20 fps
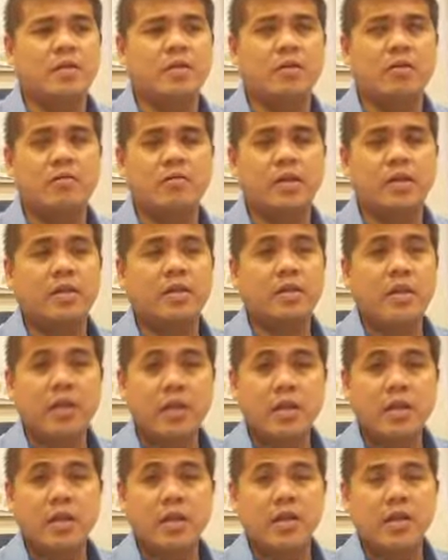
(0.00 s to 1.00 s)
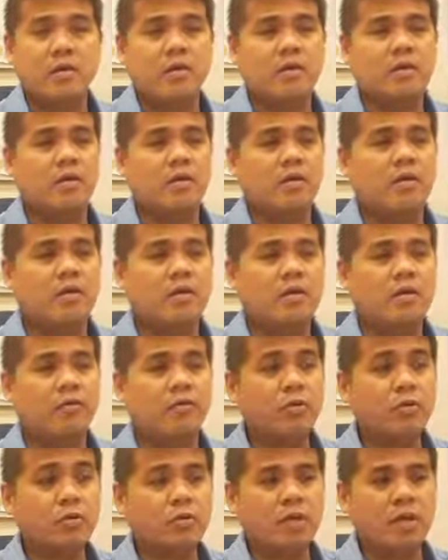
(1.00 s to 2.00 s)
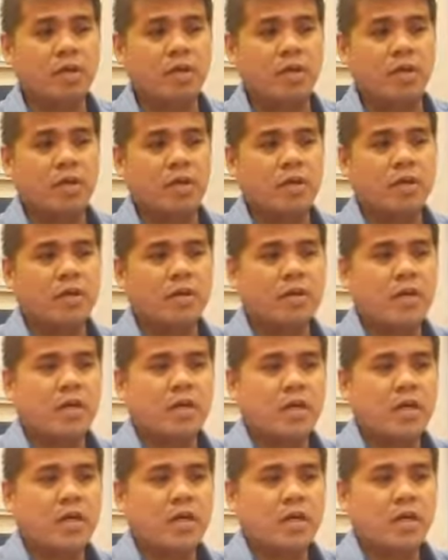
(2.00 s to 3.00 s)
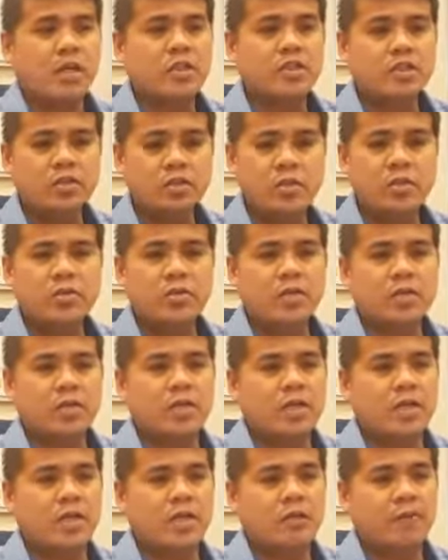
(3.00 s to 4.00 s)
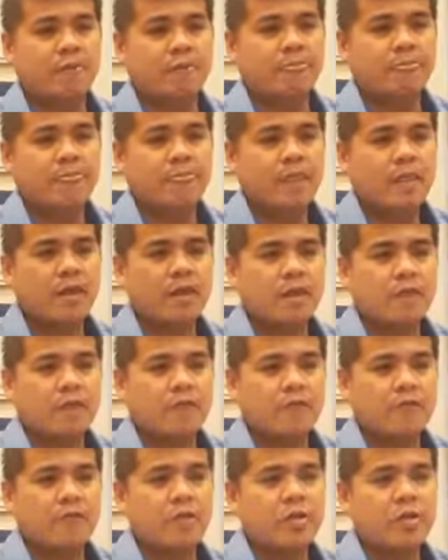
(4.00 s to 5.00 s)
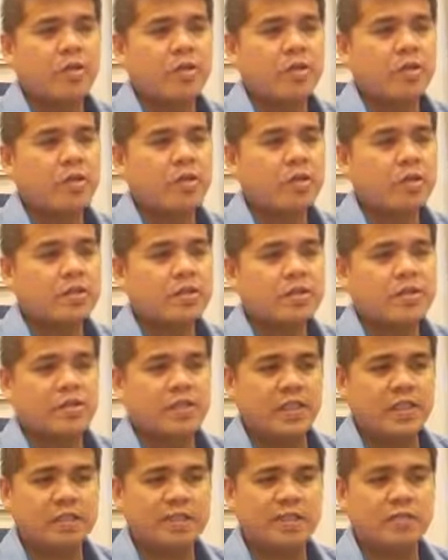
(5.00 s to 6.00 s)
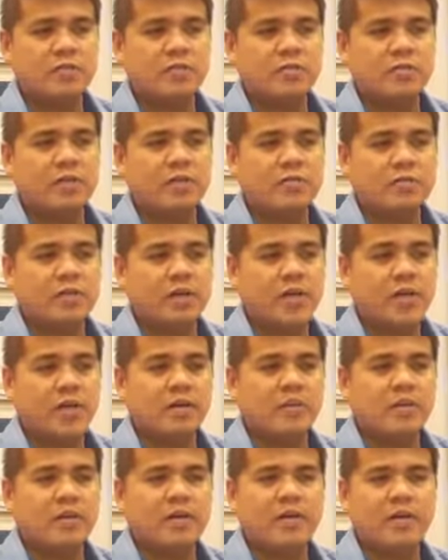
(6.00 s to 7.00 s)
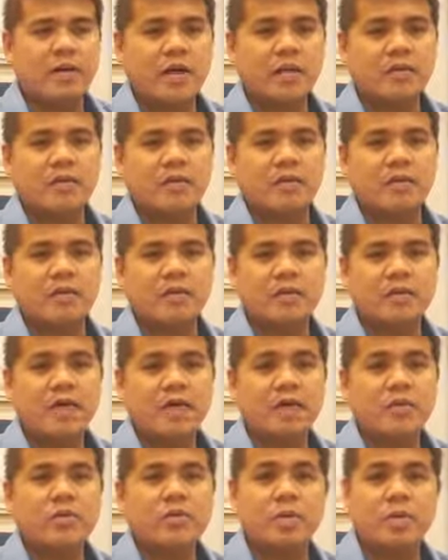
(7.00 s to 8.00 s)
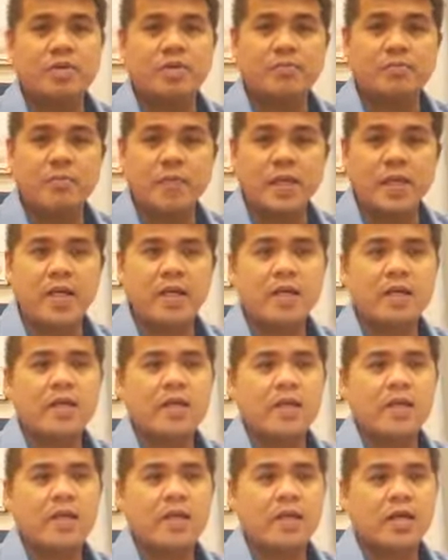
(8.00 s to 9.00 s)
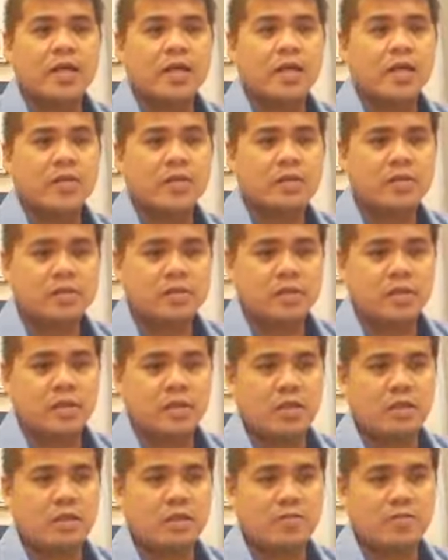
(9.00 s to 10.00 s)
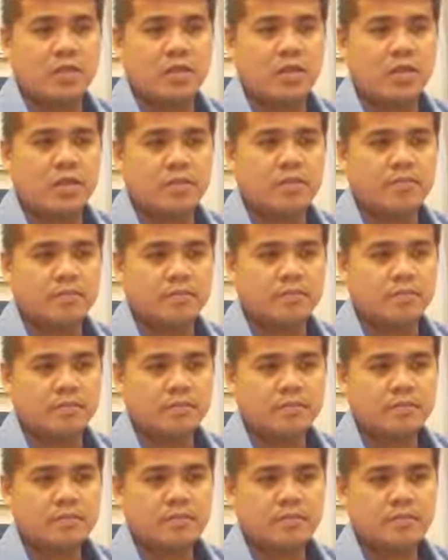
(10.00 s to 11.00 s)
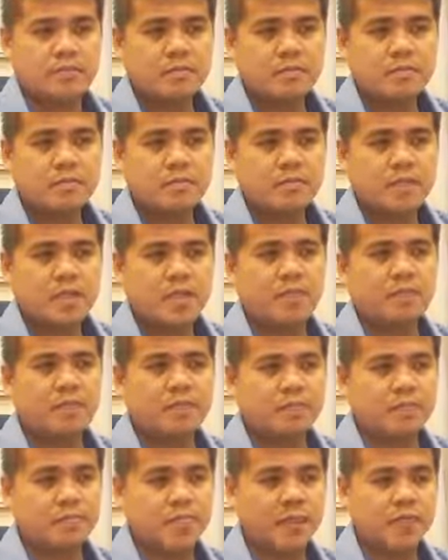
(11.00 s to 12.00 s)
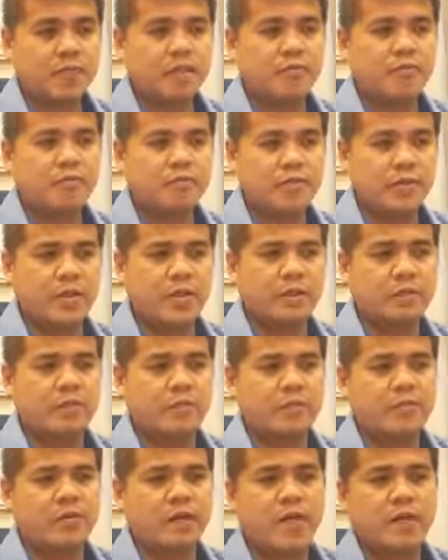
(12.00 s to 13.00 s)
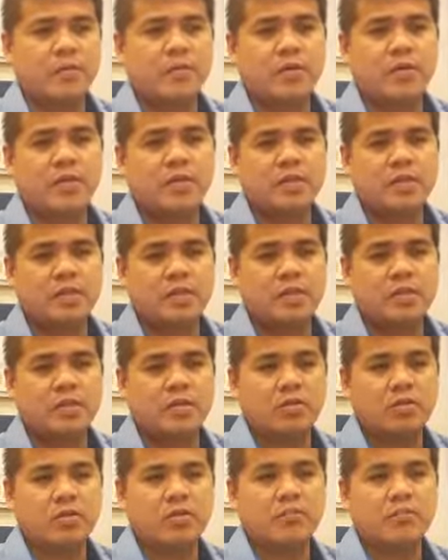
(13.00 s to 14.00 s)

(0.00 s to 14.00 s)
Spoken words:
often 10 or fewer. It shows that phenomenology seeks to describe rather than to explain and to start from a perspective free from hypotheses or